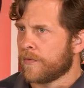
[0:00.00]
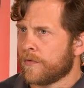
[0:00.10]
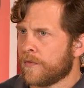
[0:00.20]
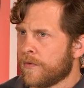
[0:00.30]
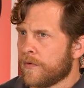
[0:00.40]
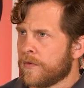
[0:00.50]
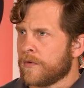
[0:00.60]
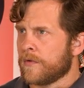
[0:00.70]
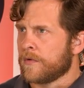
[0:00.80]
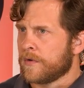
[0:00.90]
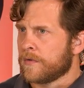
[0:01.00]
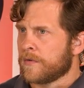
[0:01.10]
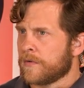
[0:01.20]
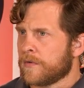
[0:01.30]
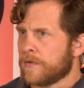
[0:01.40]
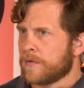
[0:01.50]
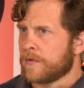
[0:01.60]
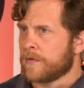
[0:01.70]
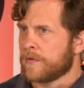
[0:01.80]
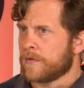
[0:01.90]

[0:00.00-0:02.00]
This person isn't speaking.